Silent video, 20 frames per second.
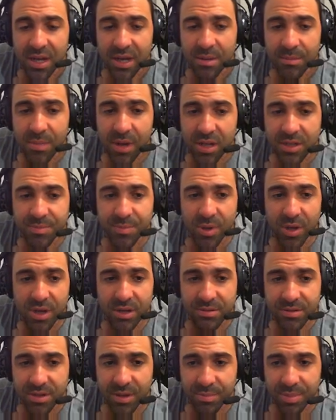Miles
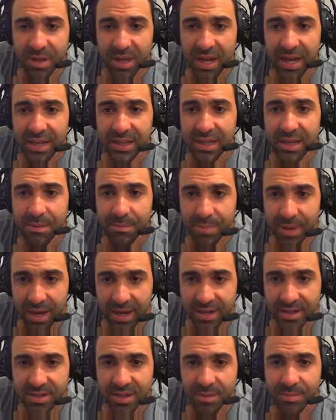Berger's not playing. Liam
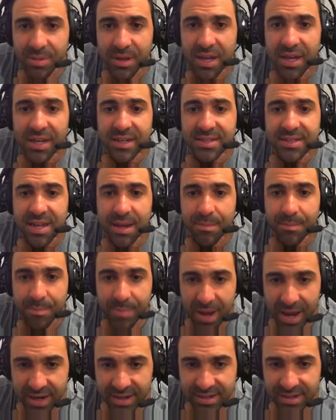Baker's not playing. Sam
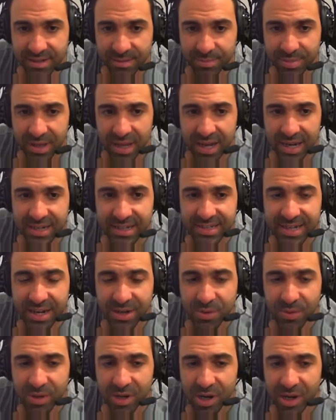Banks isn't playing.
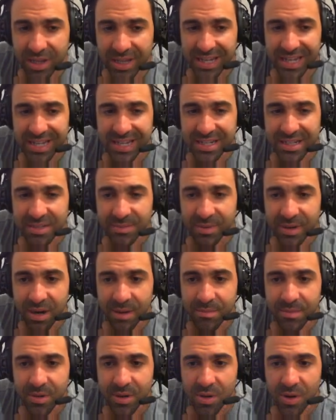Daniel Rioli is, but
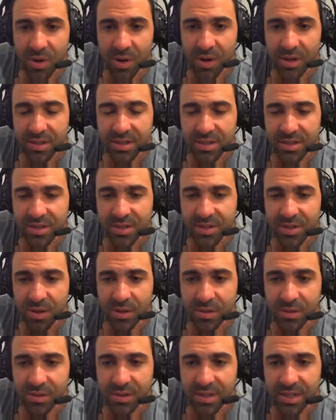I'm not
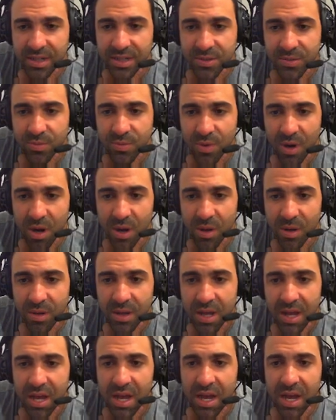sold on his
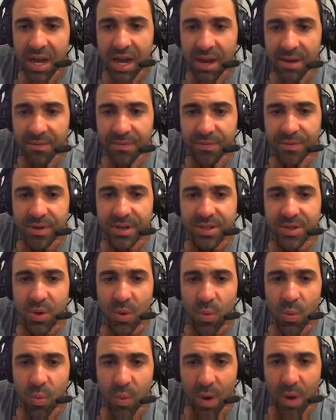role. Humphreys,
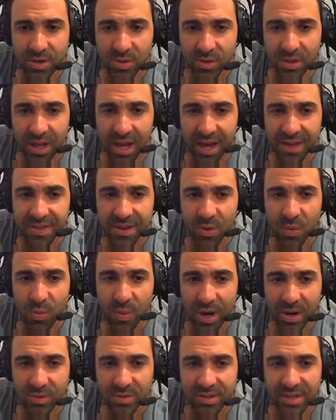Weddle. I think
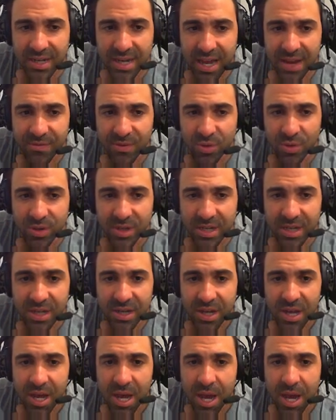Weddle's going to have a good year.